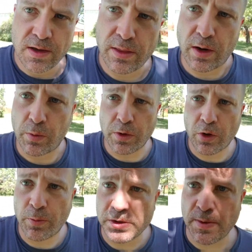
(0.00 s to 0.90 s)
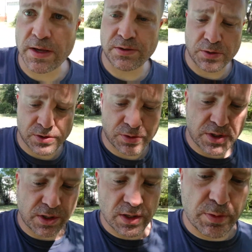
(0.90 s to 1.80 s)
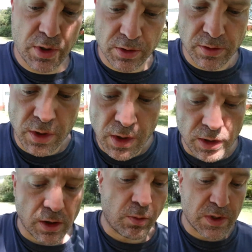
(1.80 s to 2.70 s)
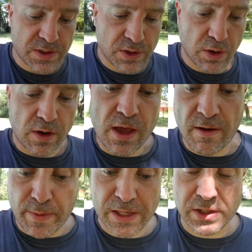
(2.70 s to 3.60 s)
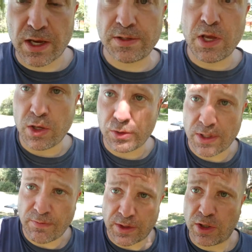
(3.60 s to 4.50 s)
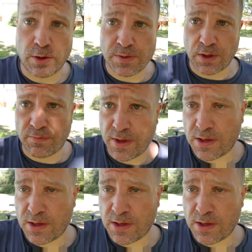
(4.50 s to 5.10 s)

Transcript: Like, we're gonna go push Max to the street and get him killed. And once you know, if Max dies, he'll definitely kill himself then.